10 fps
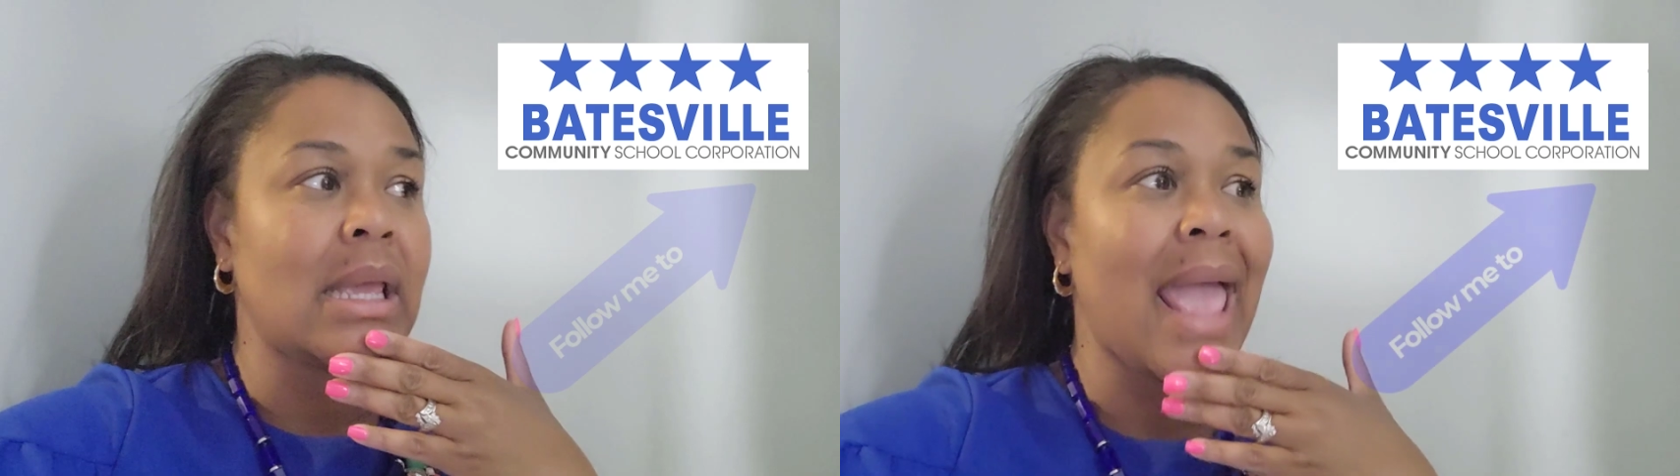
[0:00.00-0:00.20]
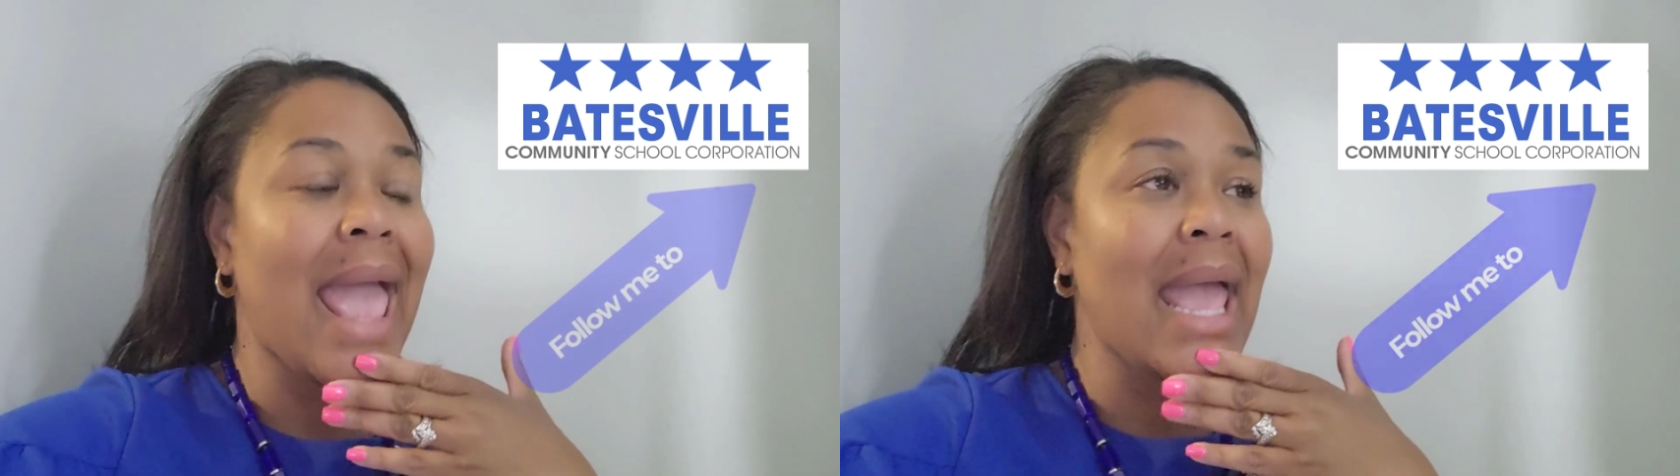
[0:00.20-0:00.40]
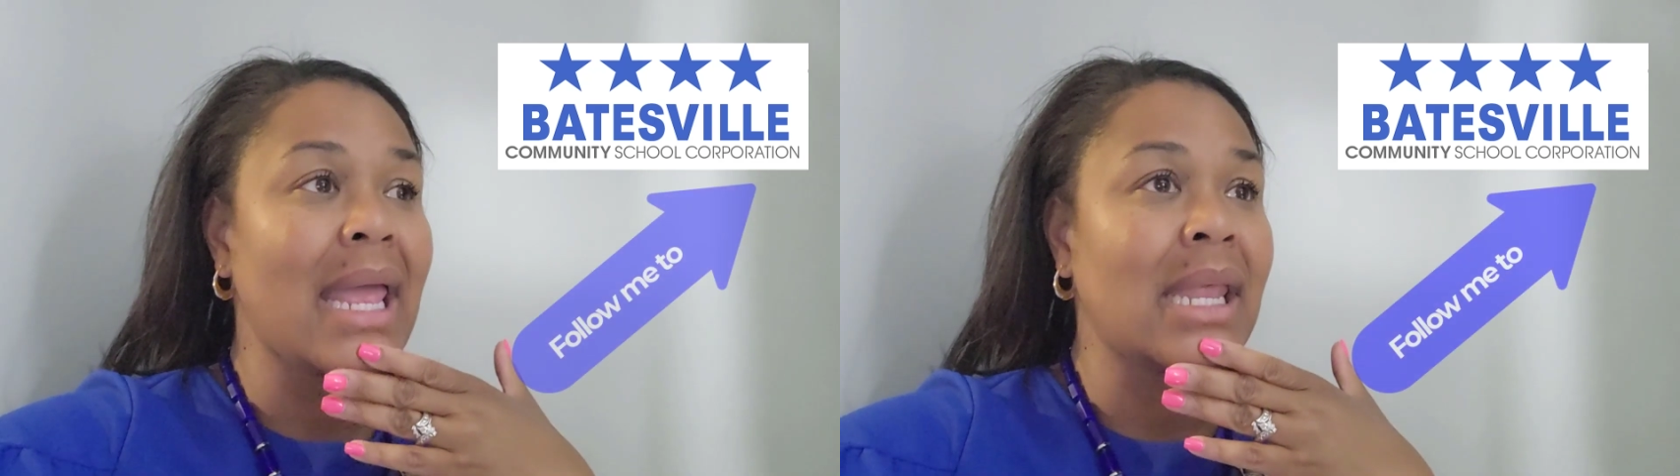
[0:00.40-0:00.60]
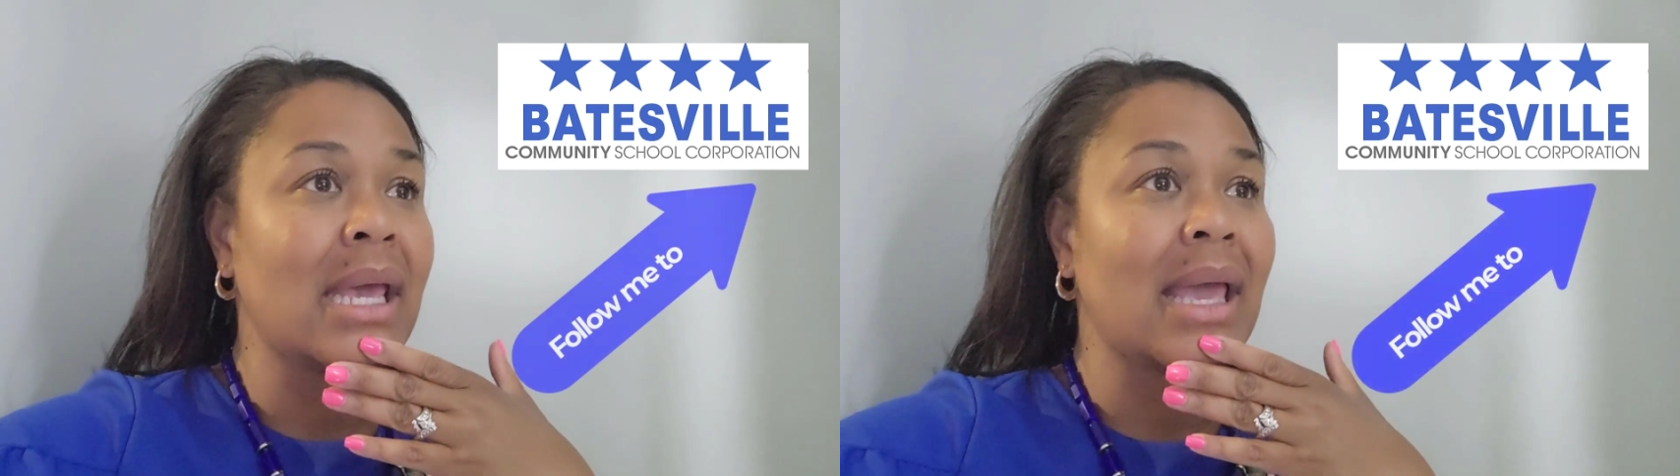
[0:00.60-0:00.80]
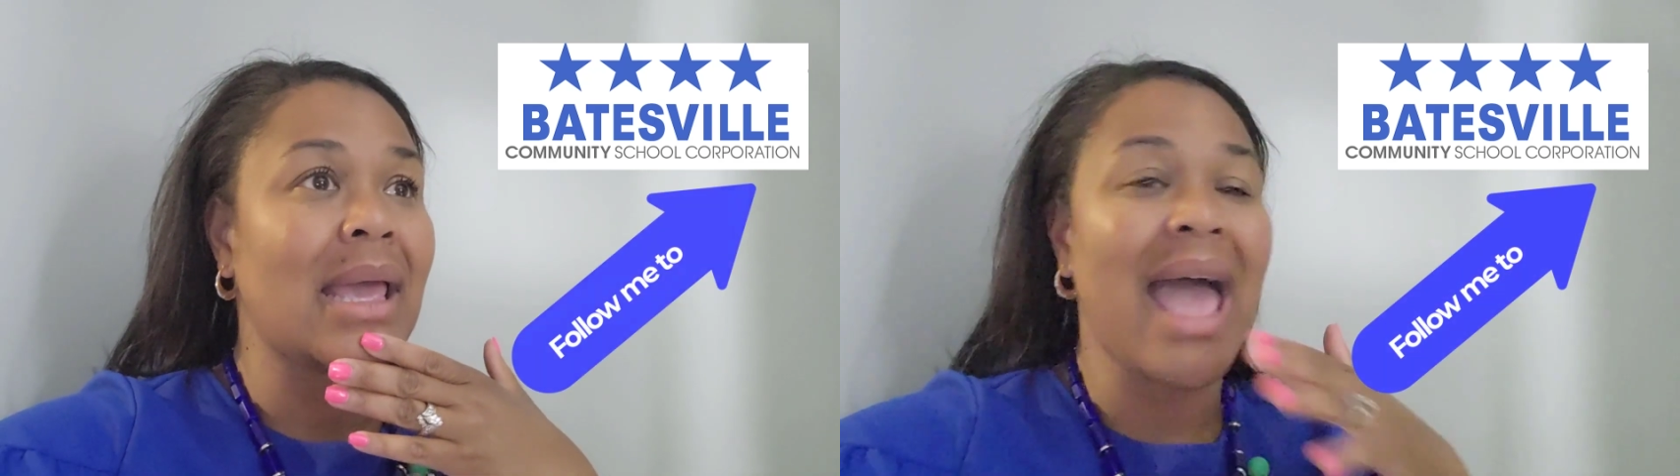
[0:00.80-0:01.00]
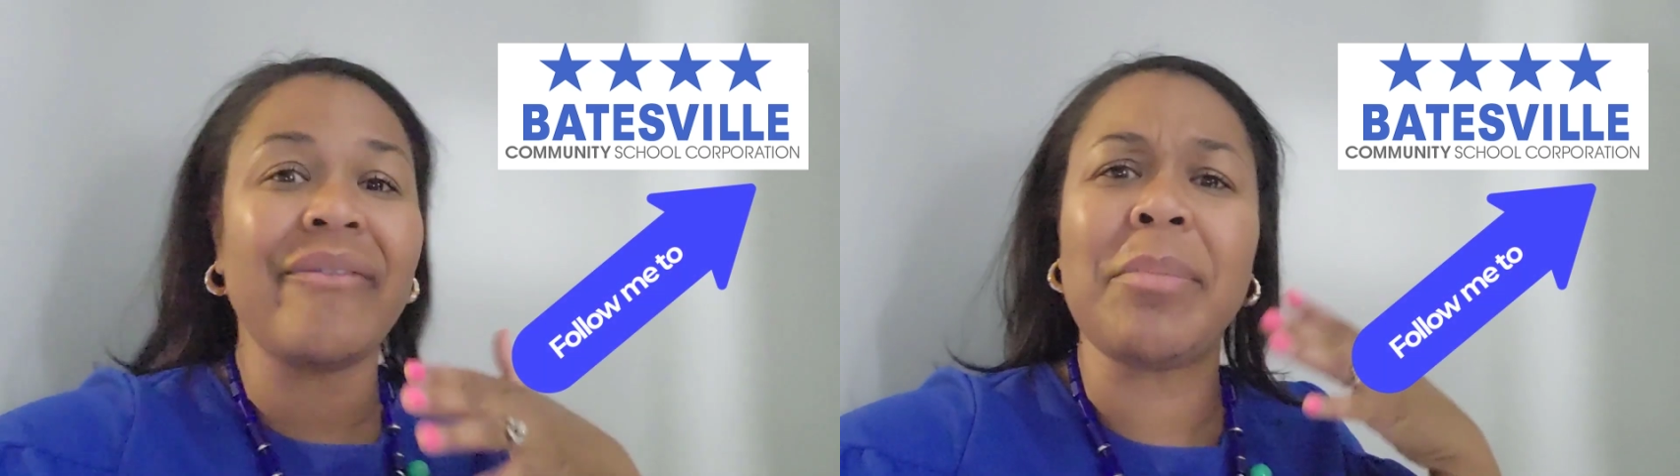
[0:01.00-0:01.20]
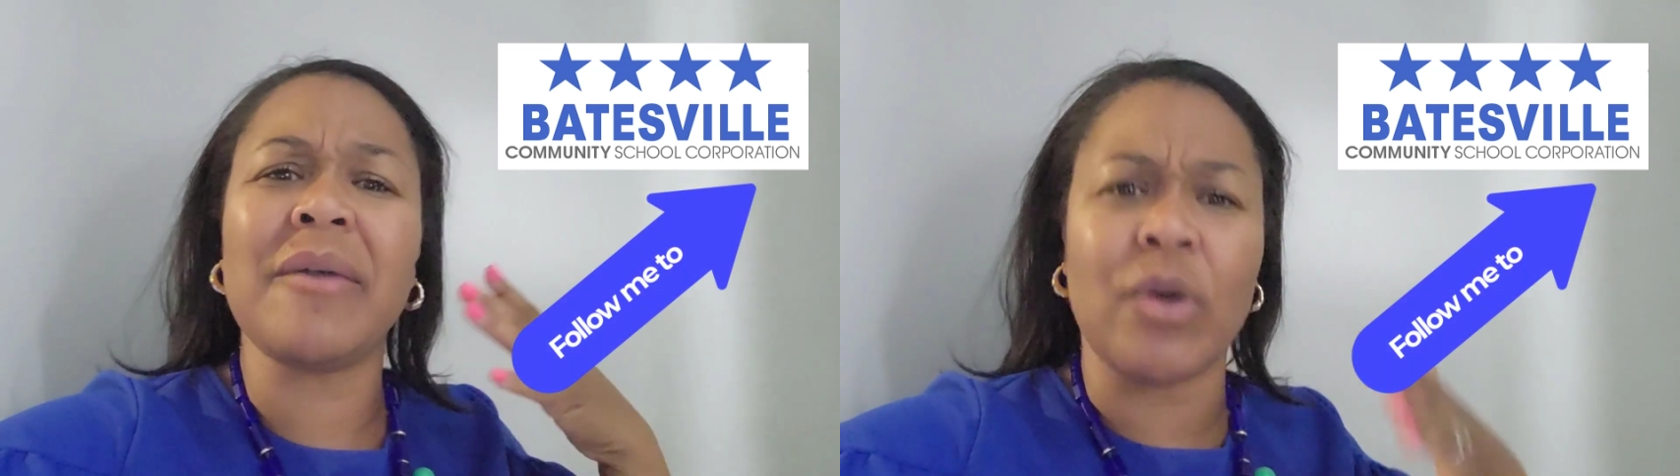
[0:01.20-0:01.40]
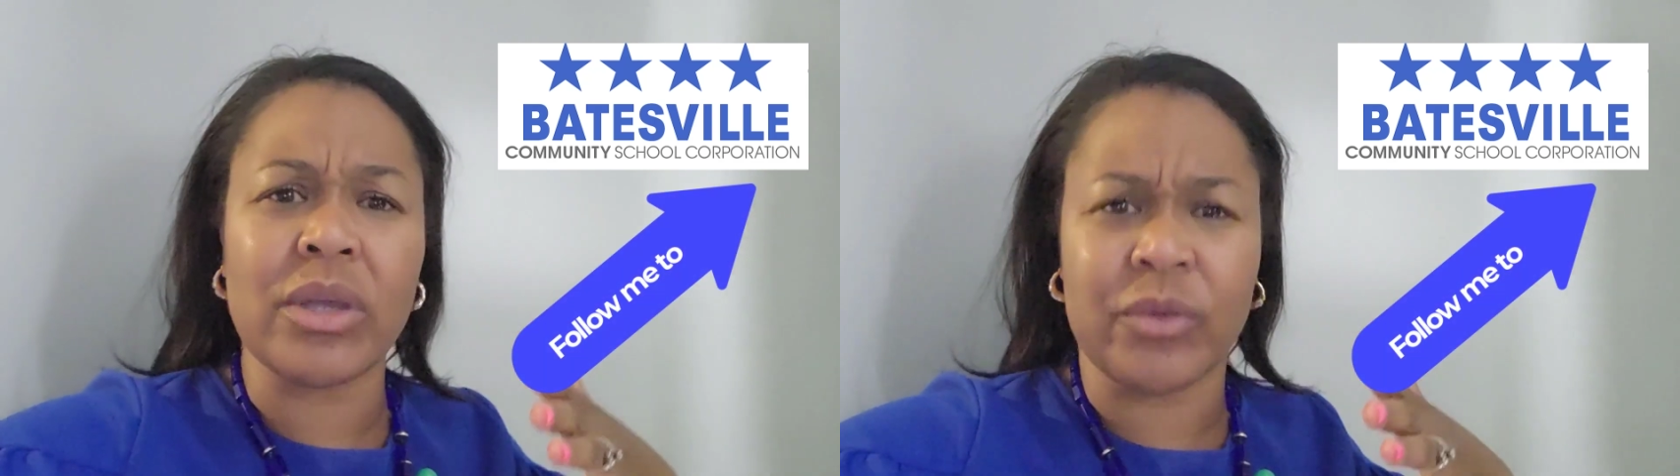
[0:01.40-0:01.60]
and have that be a
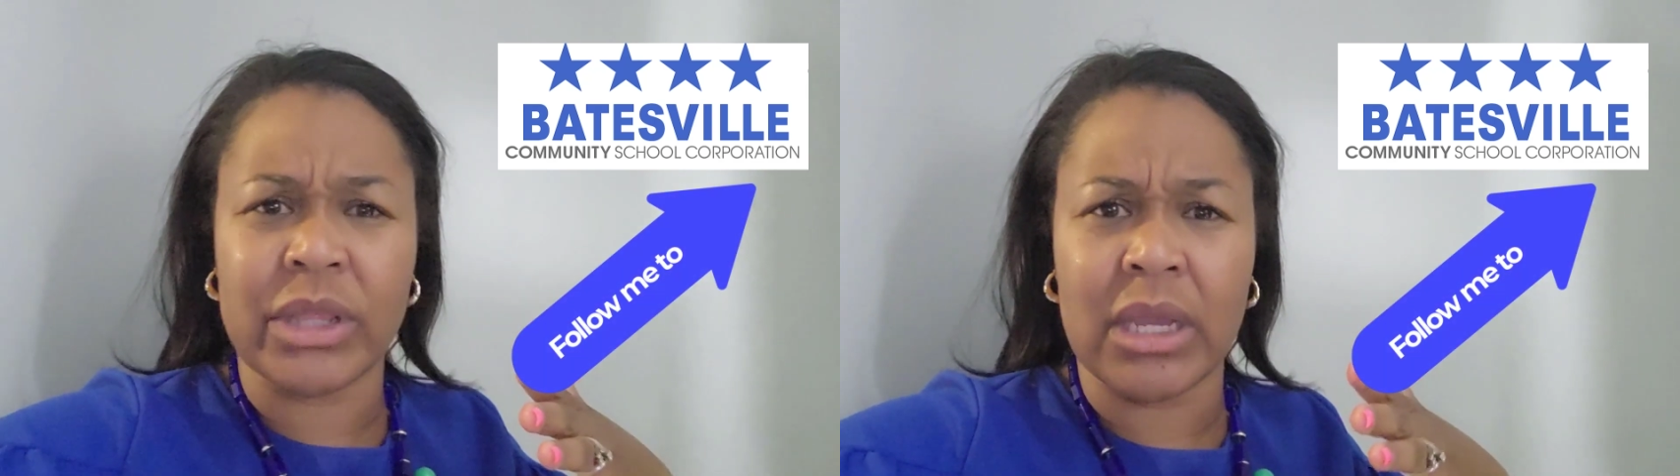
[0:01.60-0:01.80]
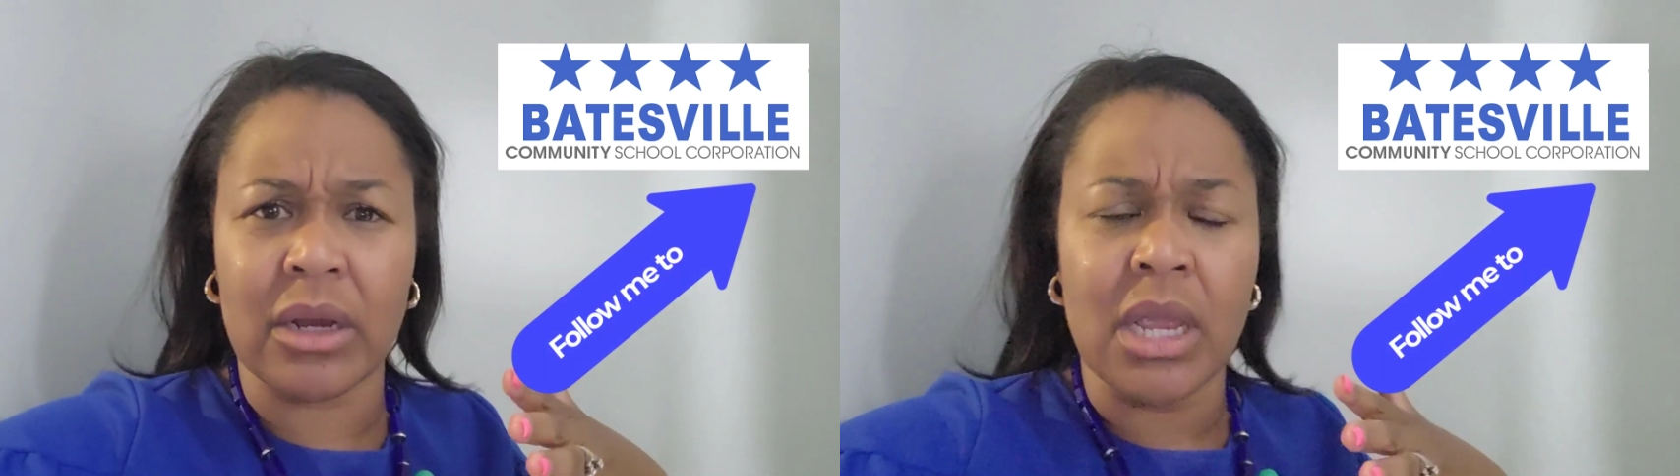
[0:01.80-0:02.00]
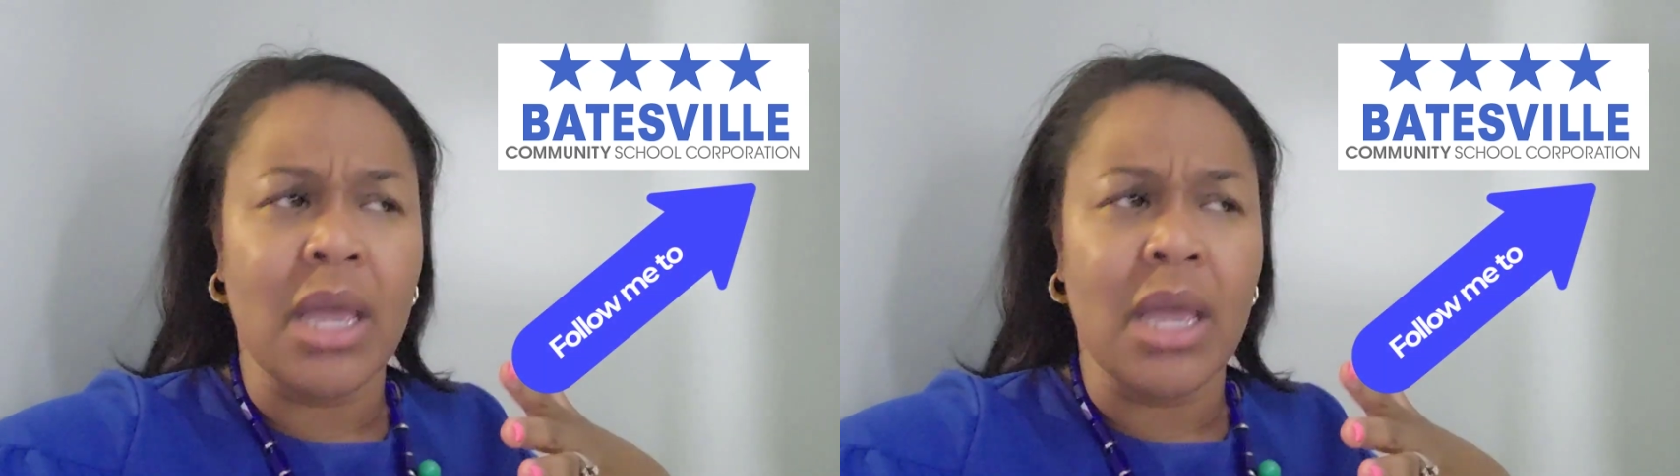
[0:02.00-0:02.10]
focus for the year.